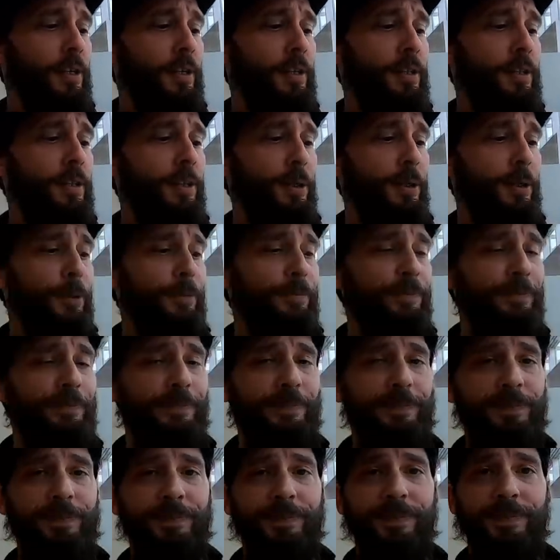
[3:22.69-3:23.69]
So,
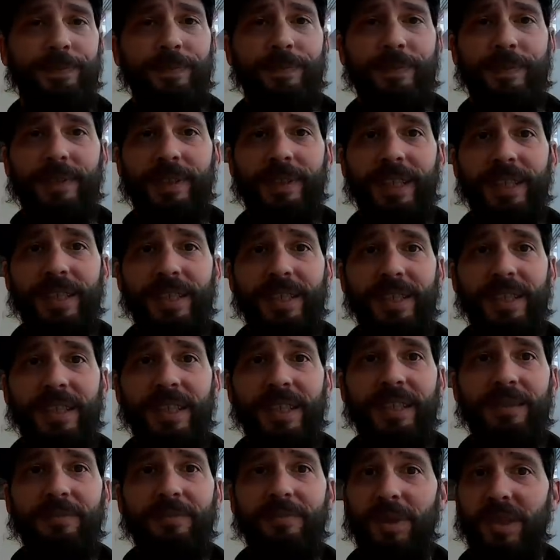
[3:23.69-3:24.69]
this is
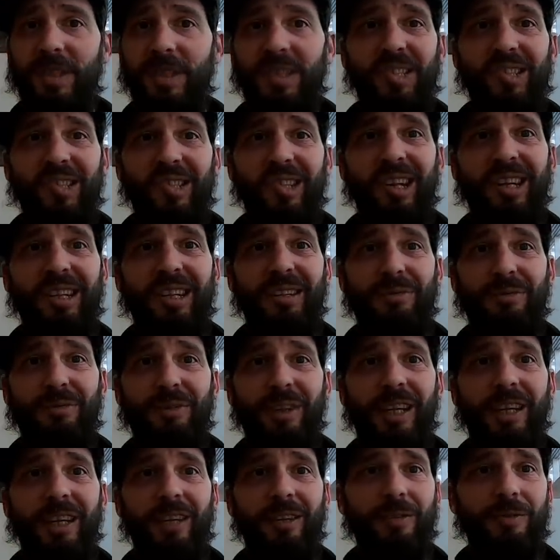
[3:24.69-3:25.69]
it. This is life
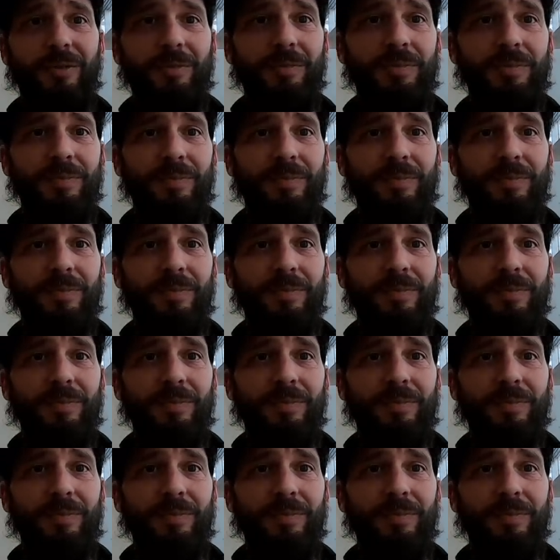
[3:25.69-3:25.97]
now.